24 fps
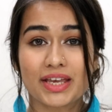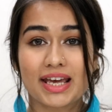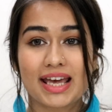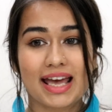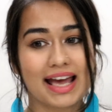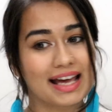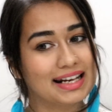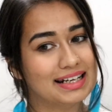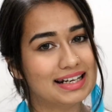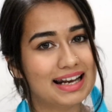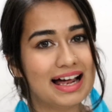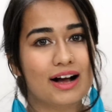
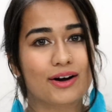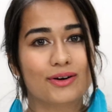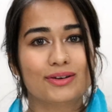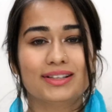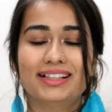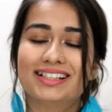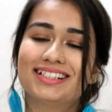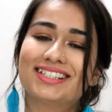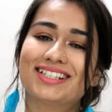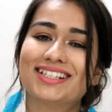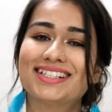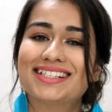And now
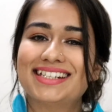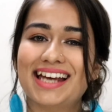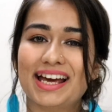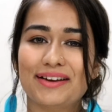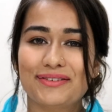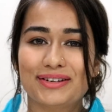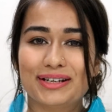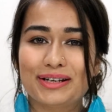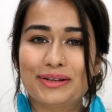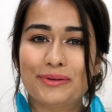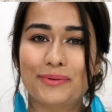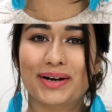let's just
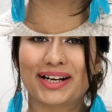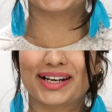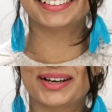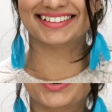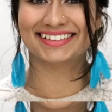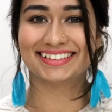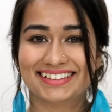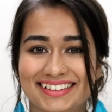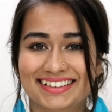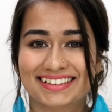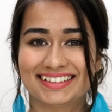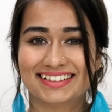dive into the
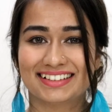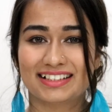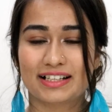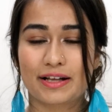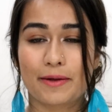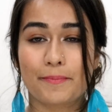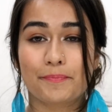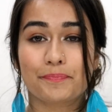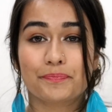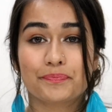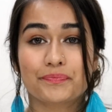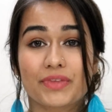video.
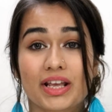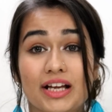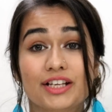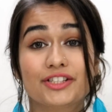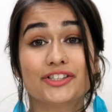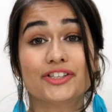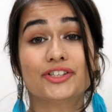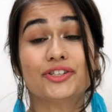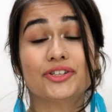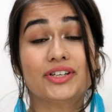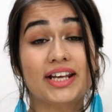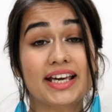
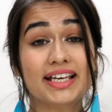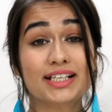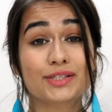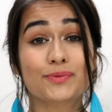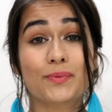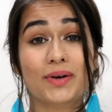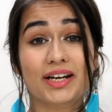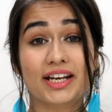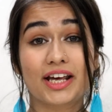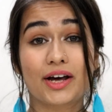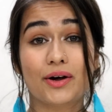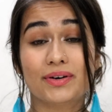So today's
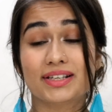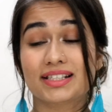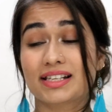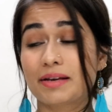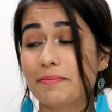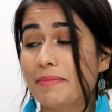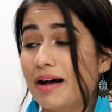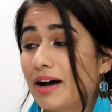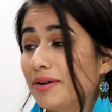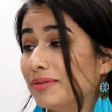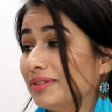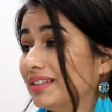video is
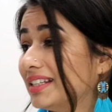about